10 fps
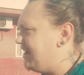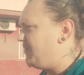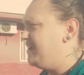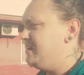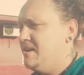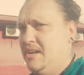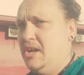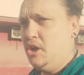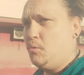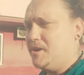out
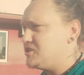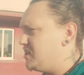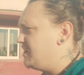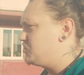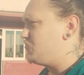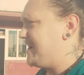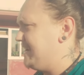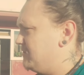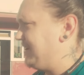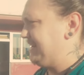which
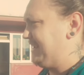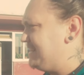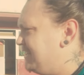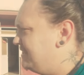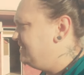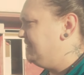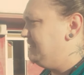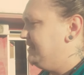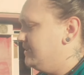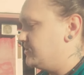train we need
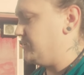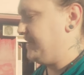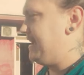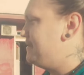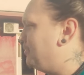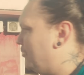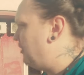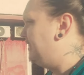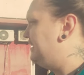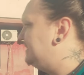to the
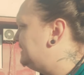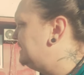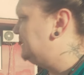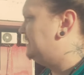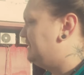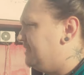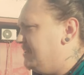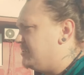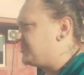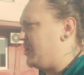airport.
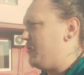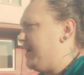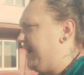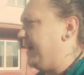So